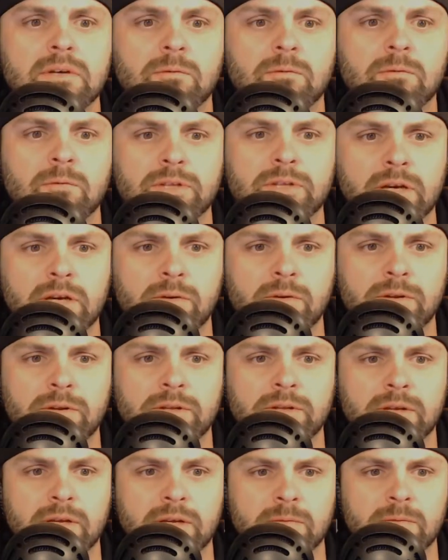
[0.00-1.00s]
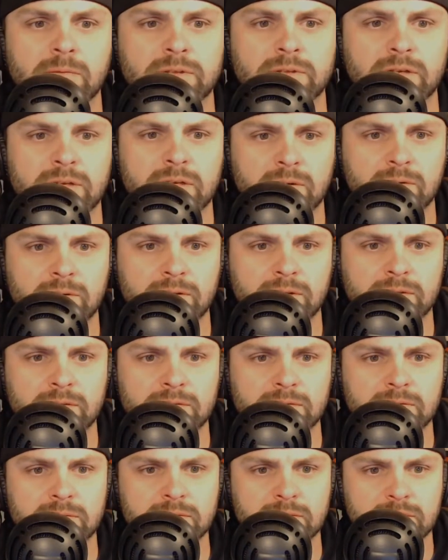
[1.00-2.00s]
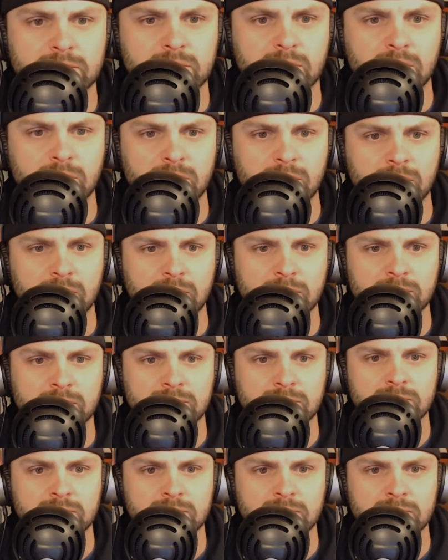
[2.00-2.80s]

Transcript: the Conan caught on